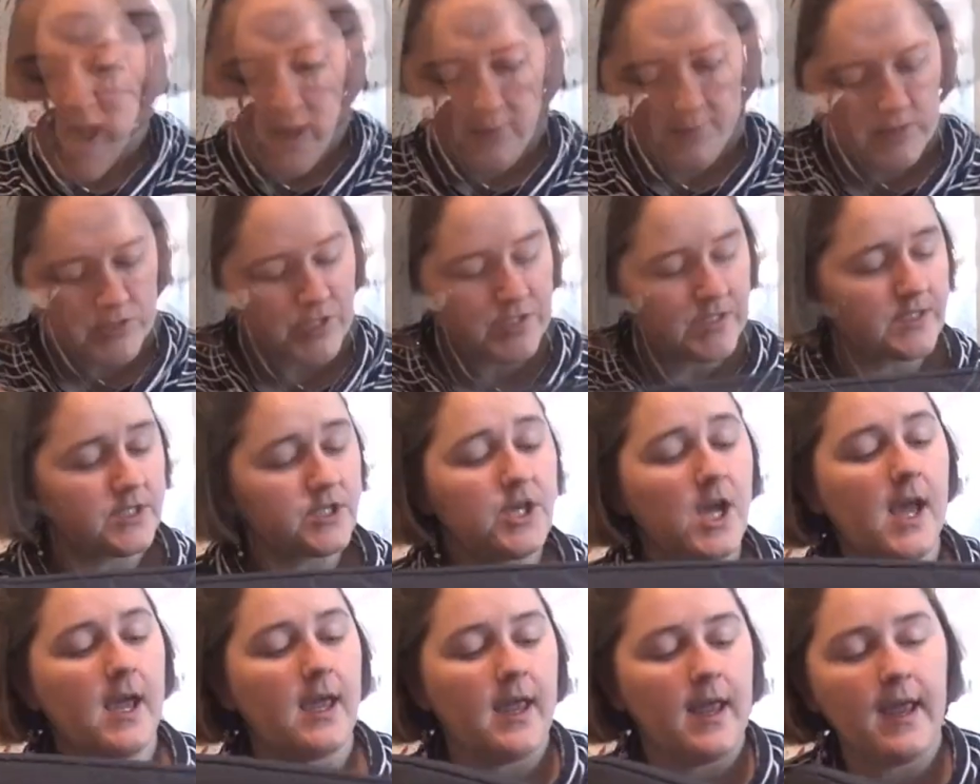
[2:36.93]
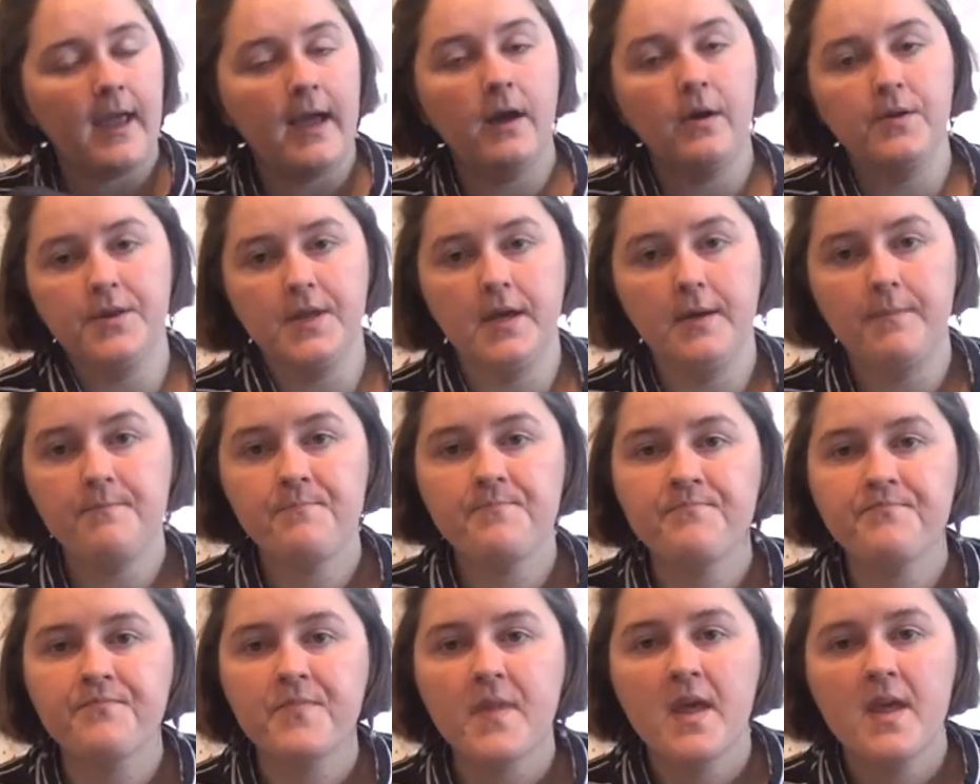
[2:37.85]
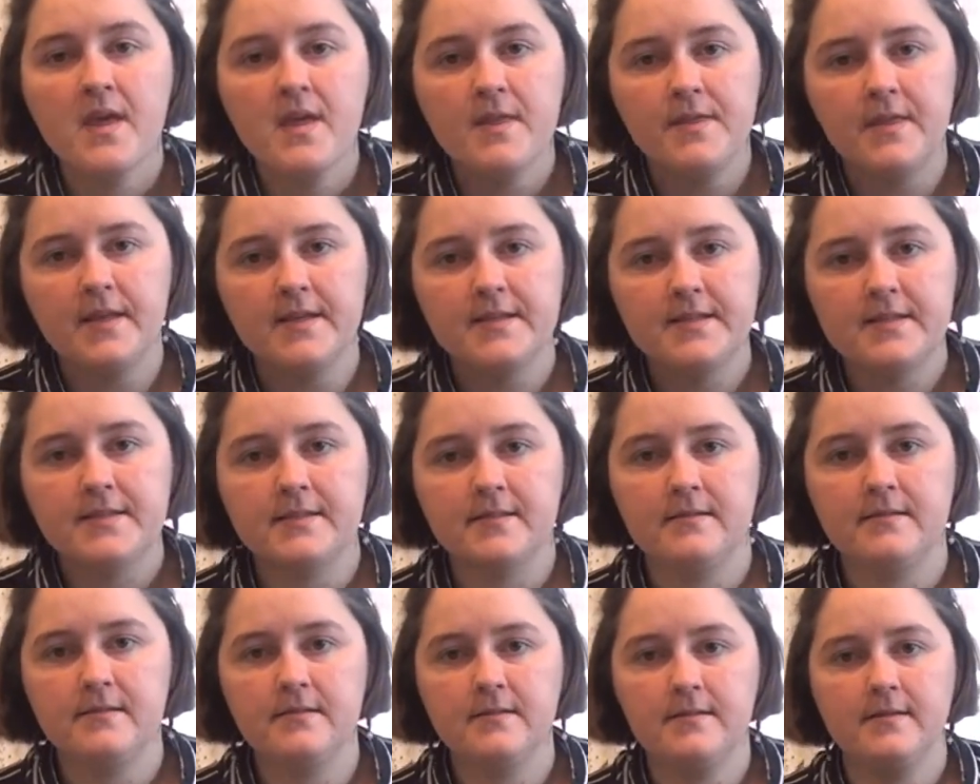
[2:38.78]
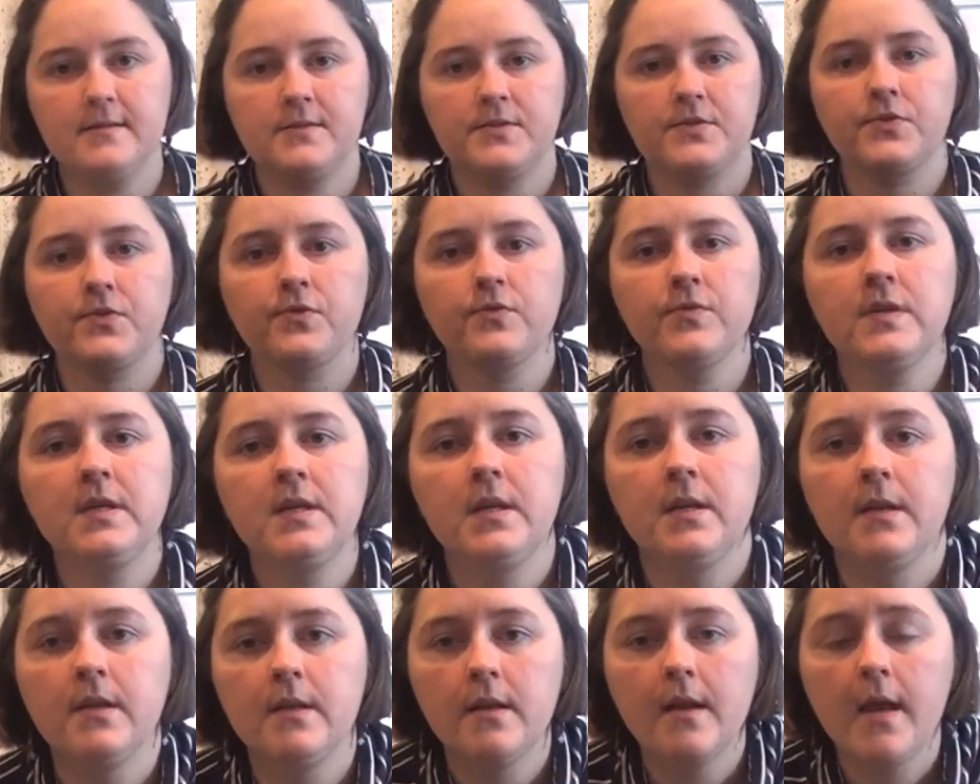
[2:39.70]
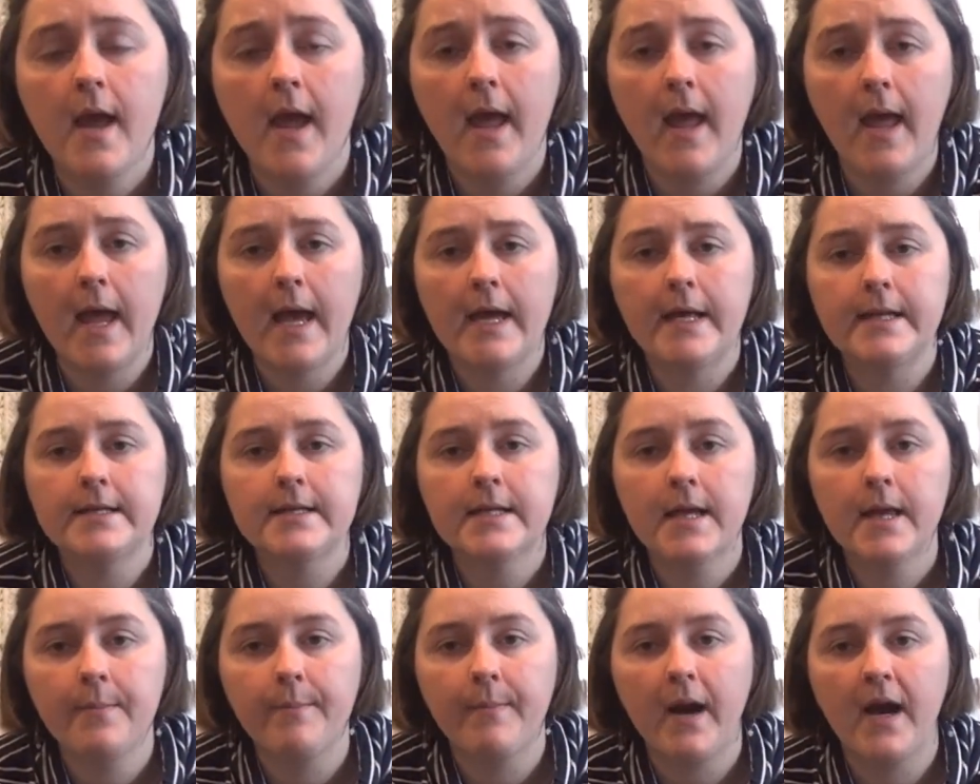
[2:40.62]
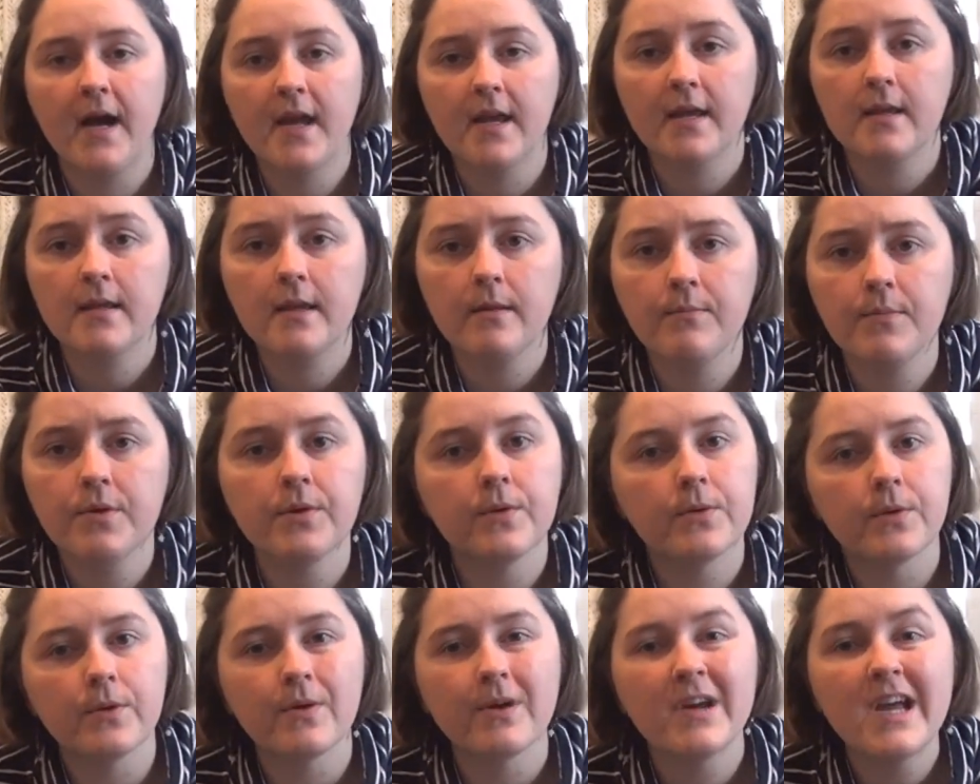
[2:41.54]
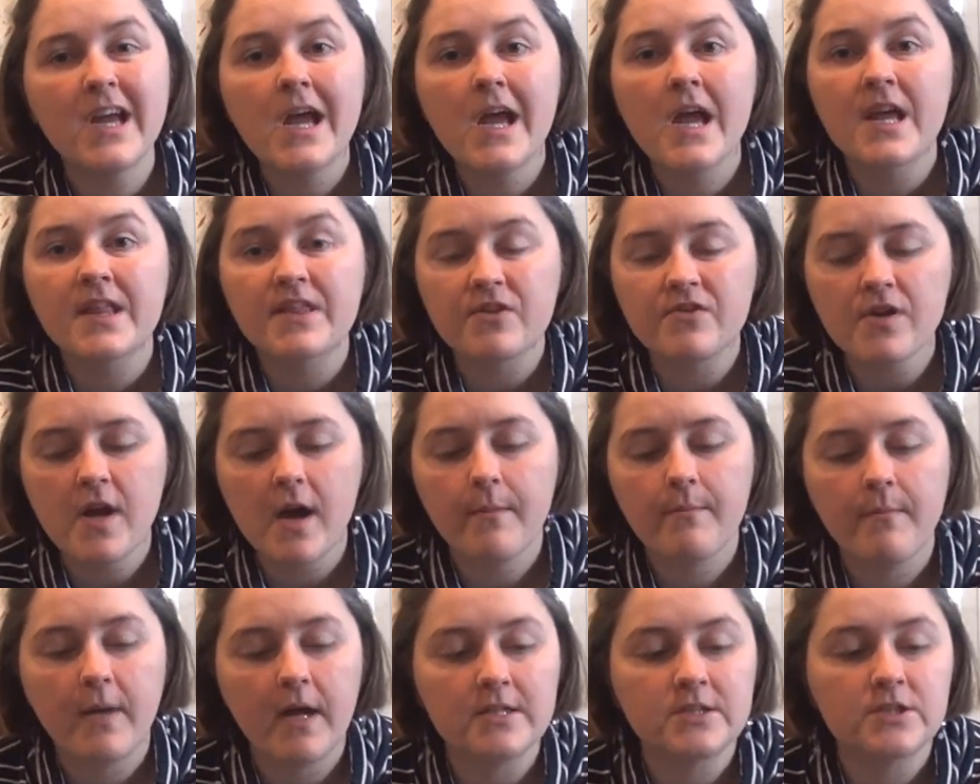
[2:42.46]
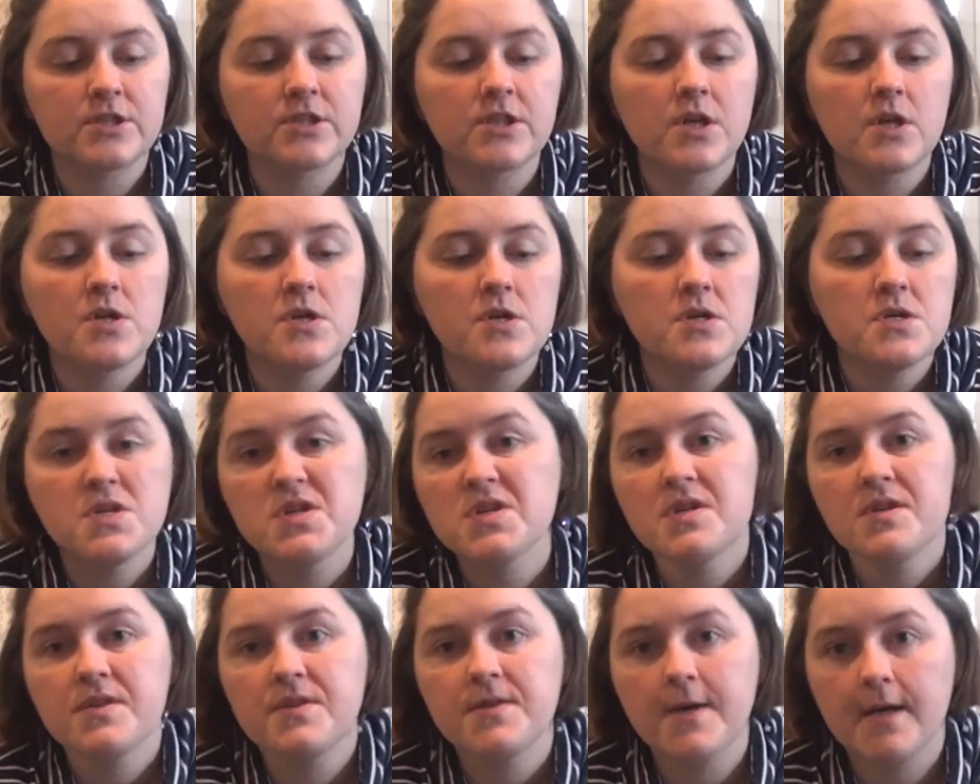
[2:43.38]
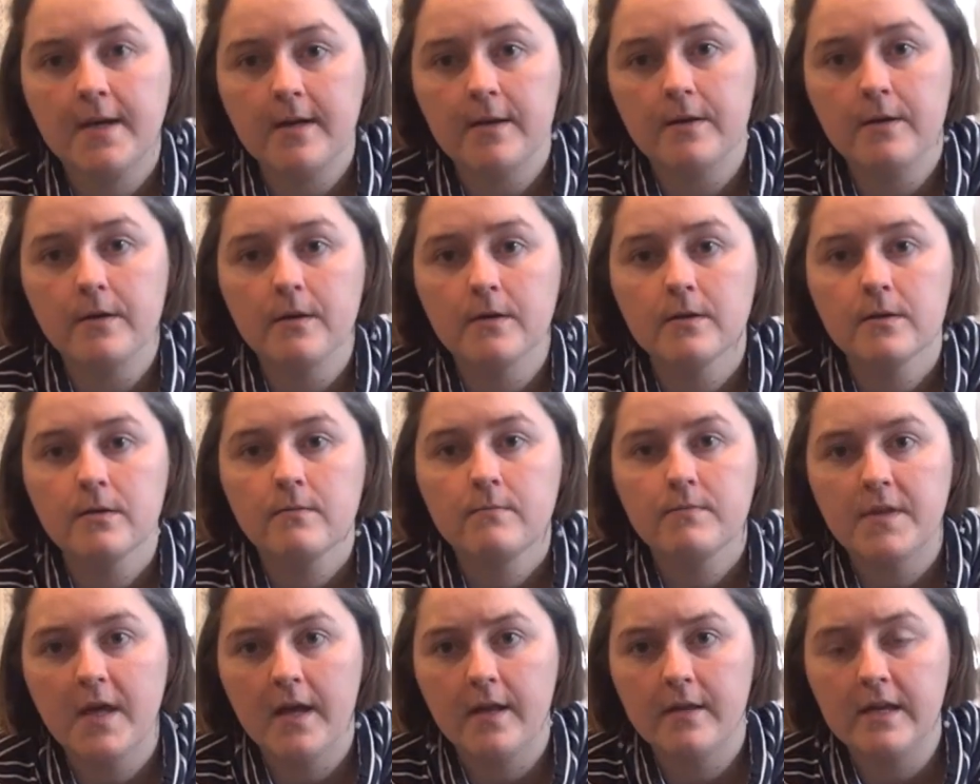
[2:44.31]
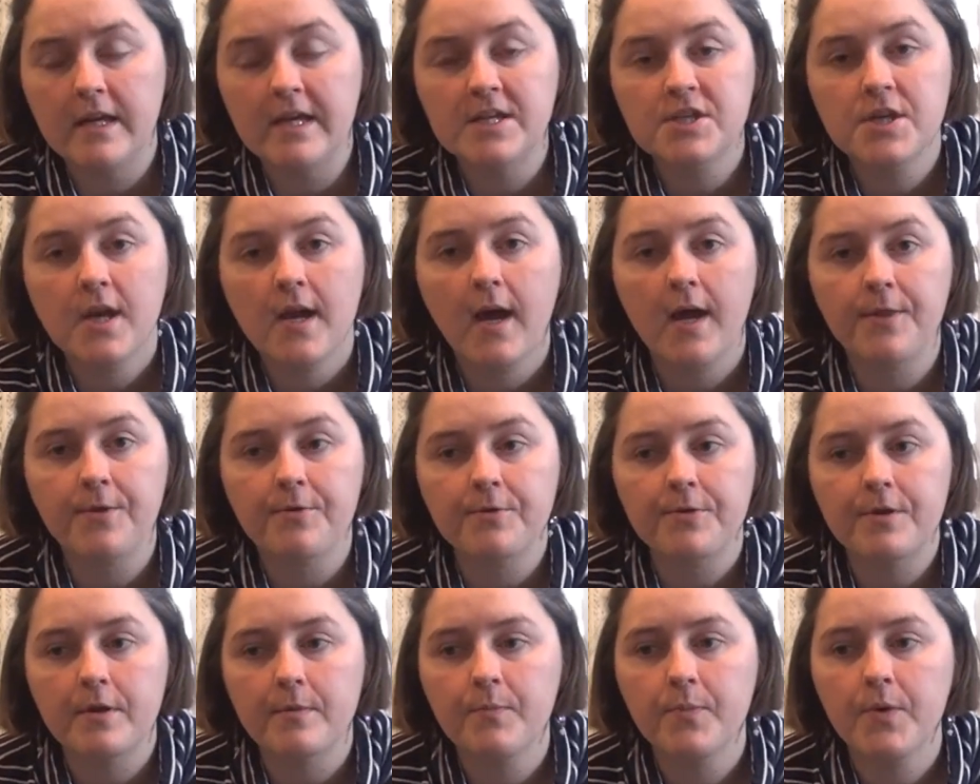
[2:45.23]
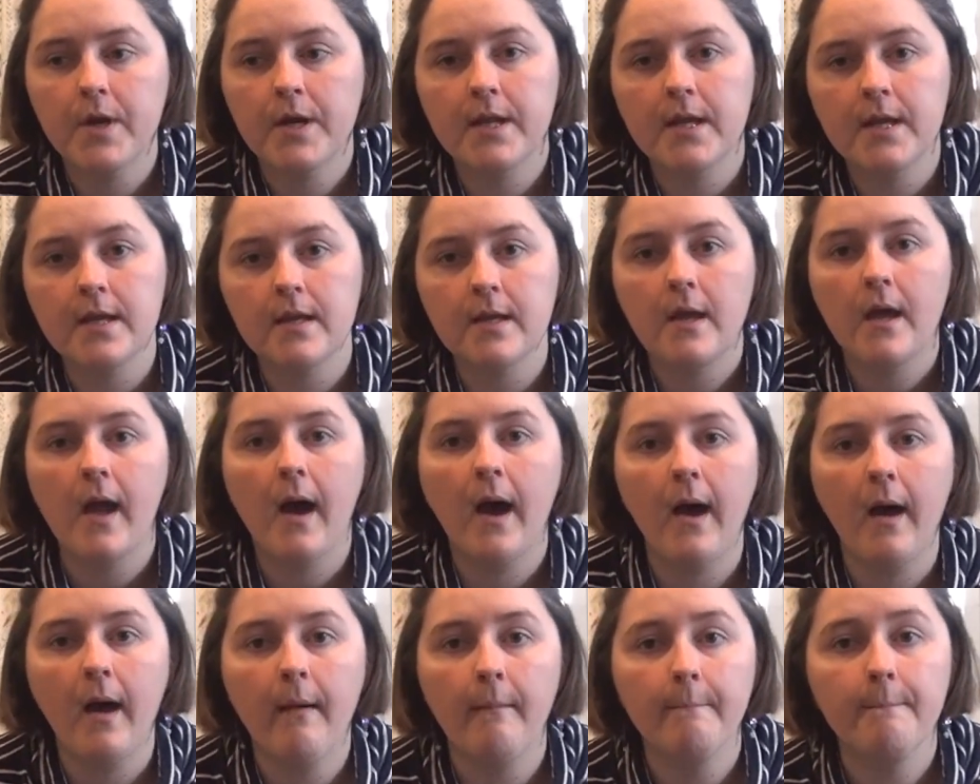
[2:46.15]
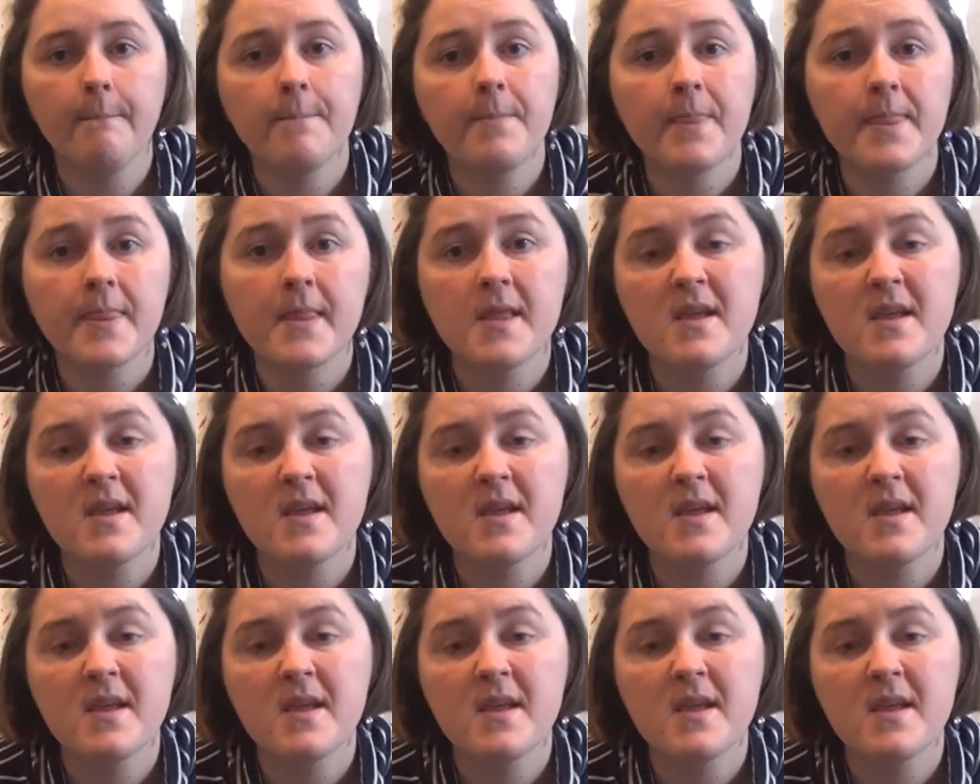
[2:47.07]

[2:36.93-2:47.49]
I was just checking out that this screen and my computer, they're not much thicker than each other. They're pretty um,